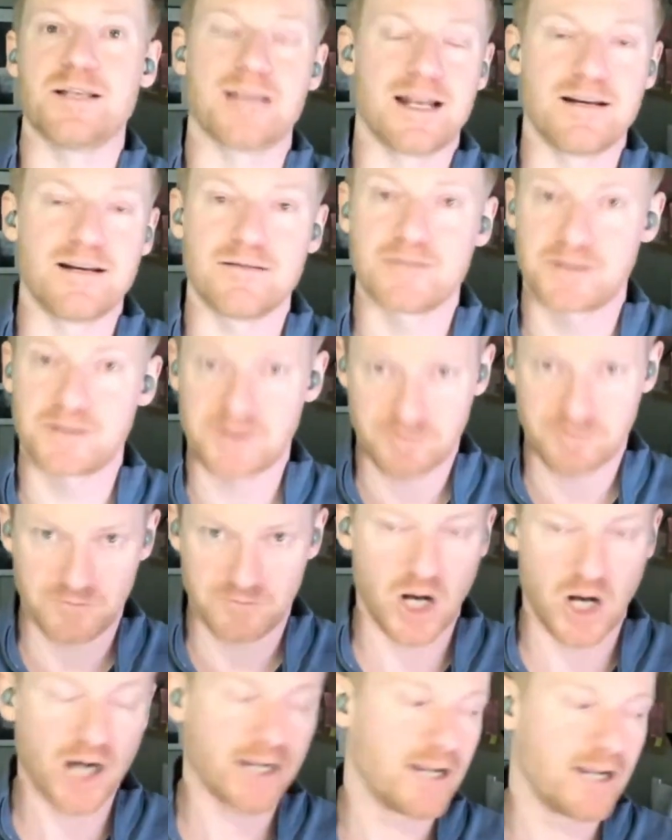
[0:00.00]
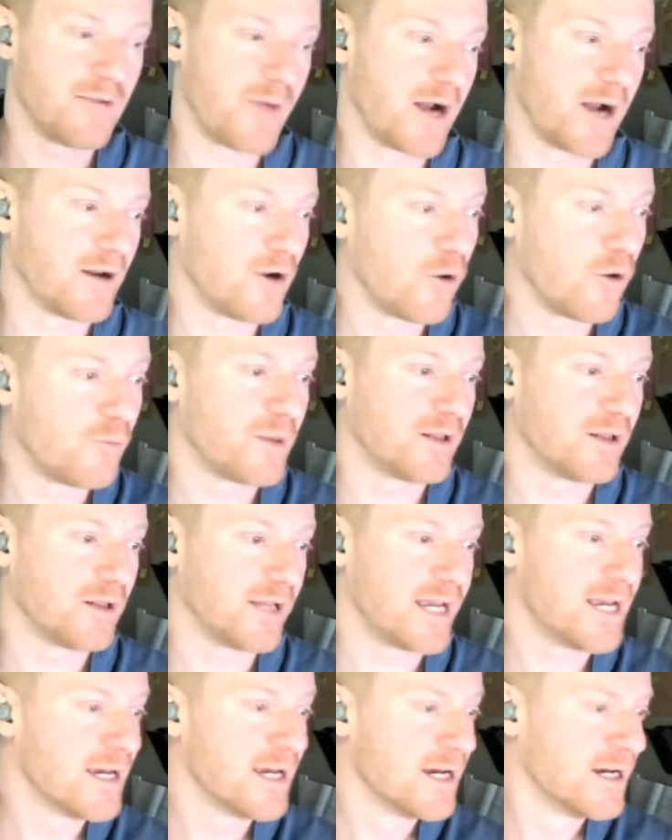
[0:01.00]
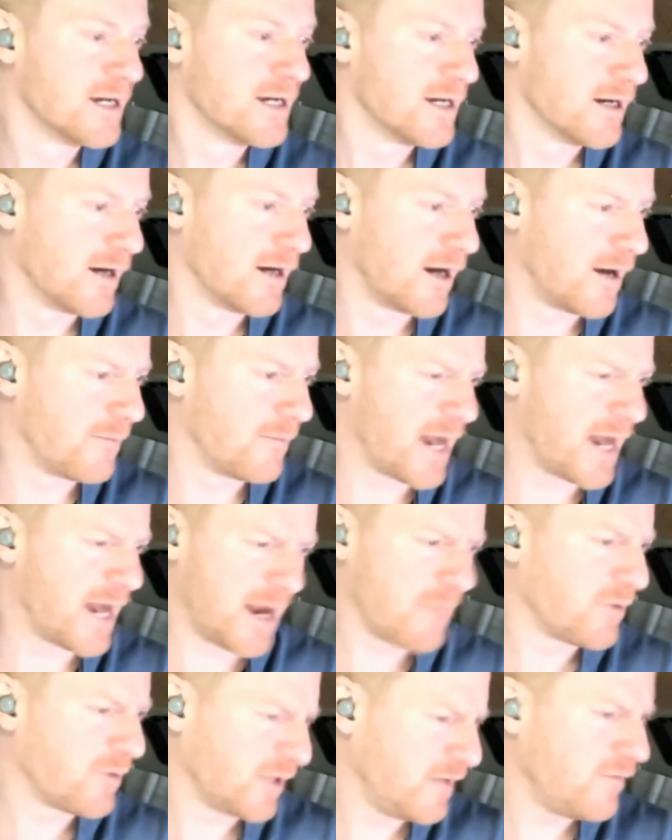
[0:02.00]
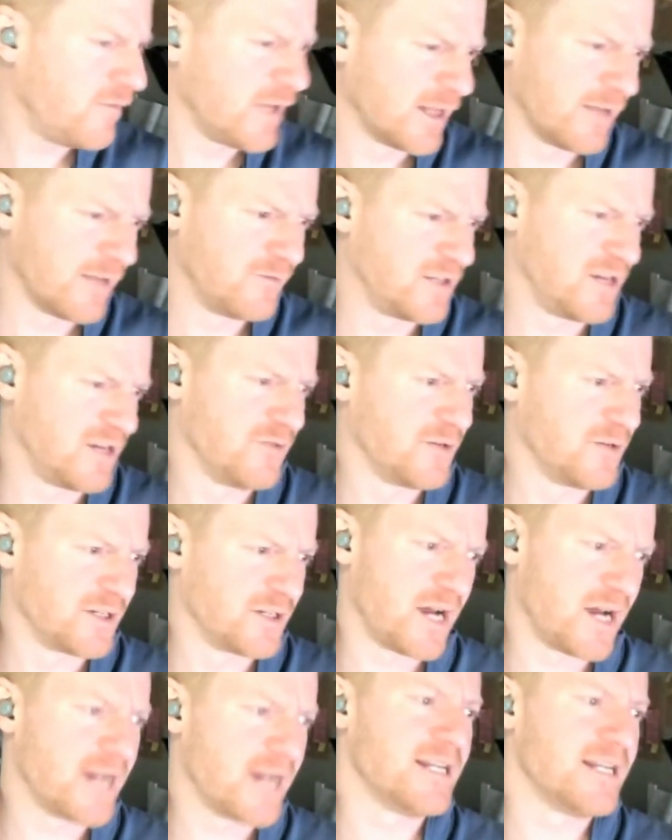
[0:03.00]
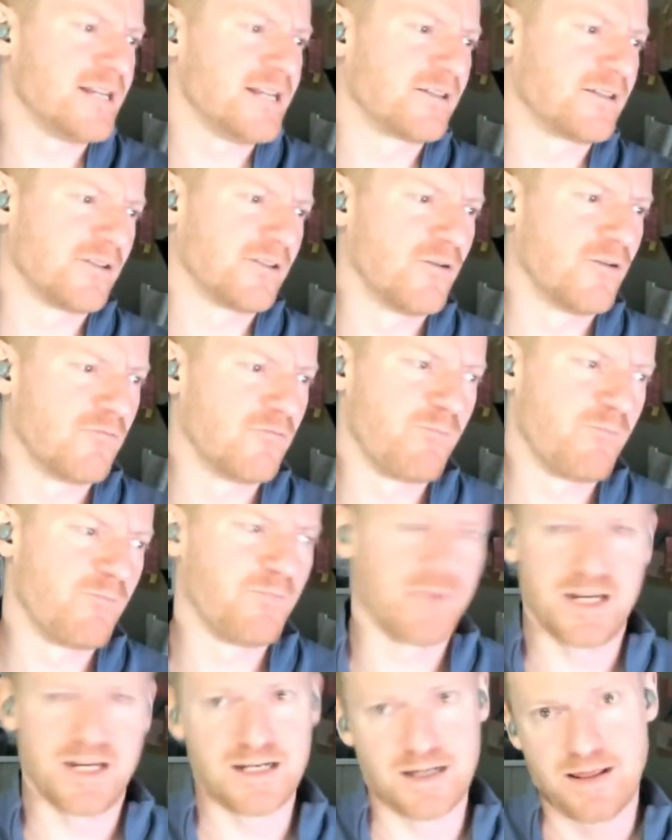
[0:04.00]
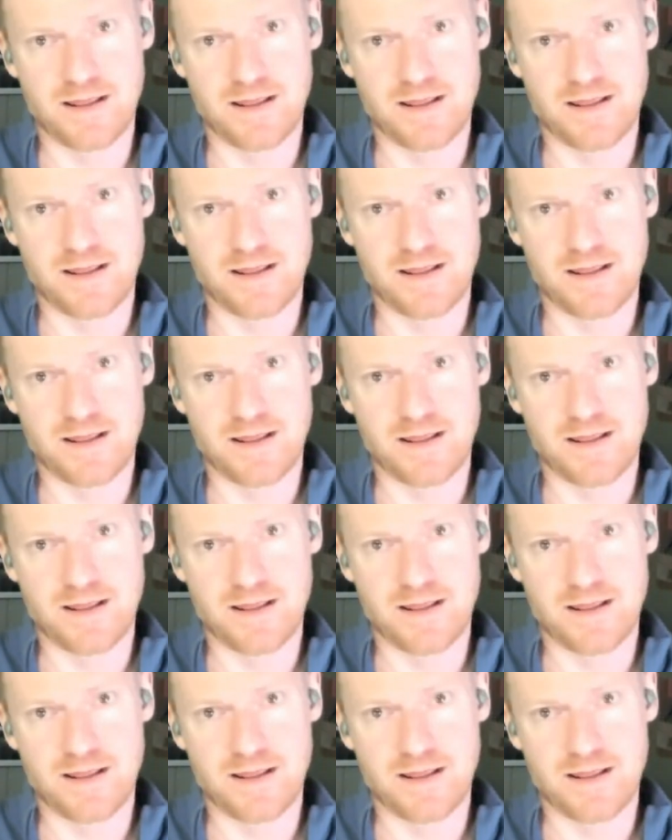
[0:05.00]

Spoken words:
and talking about it openly. And I believe he lived into his 90s. So he did